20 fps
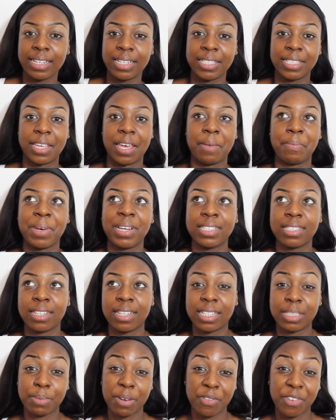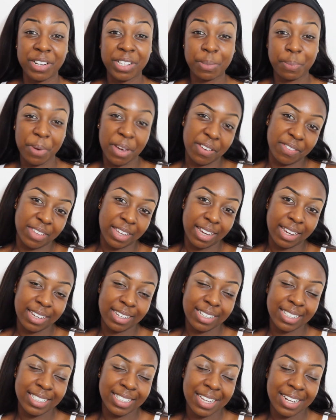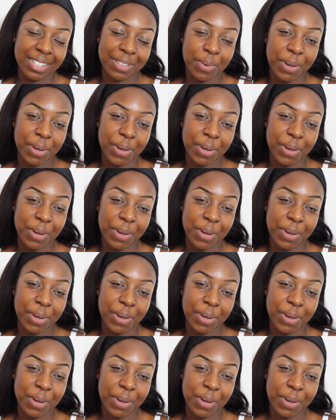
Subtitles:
So yeah, basically it's my friend's birthday. He's 10